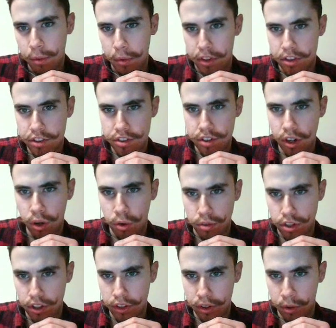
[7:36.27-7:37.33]
with snow
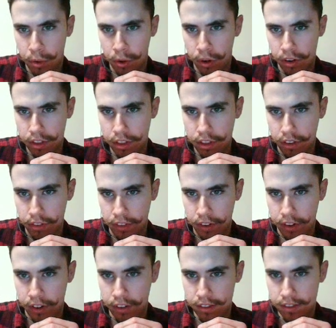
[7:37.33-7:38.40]
to the north of
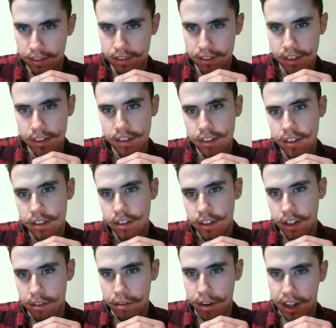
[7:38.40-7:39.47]
there
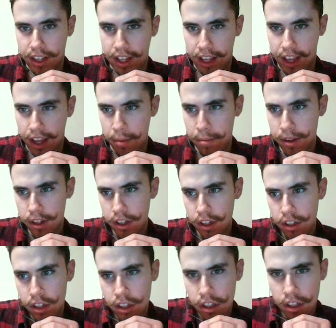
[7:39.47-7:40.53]
in Rockingham
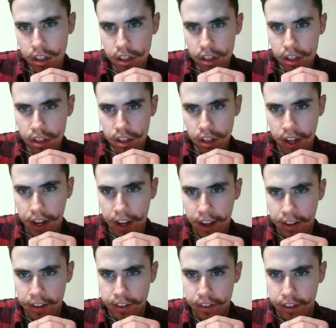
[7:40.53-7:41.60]

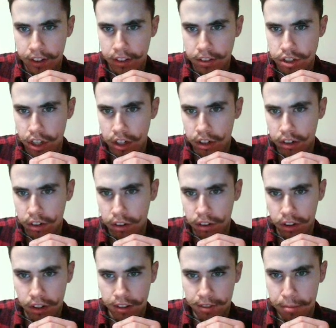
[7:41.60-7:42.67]
and
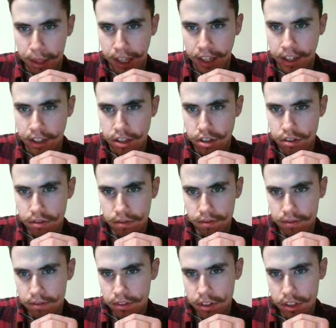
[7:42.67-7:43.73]
Shenandoah, Page.
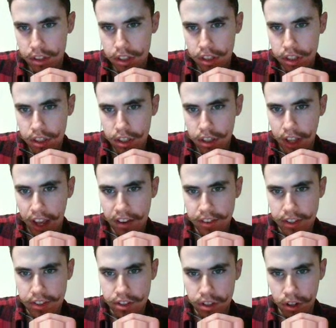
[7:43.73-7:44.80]

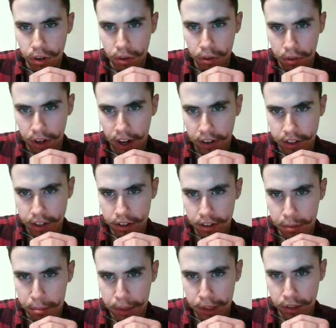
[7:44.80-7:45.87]
Heavy snow out
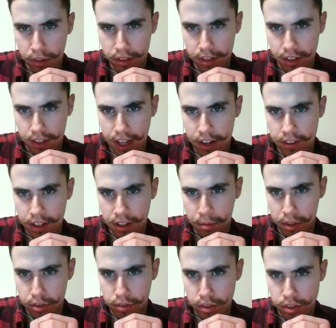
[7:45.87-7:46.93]
here in Pendleton County in
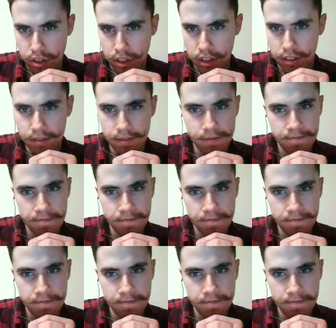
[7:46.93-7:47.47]
West Virginia.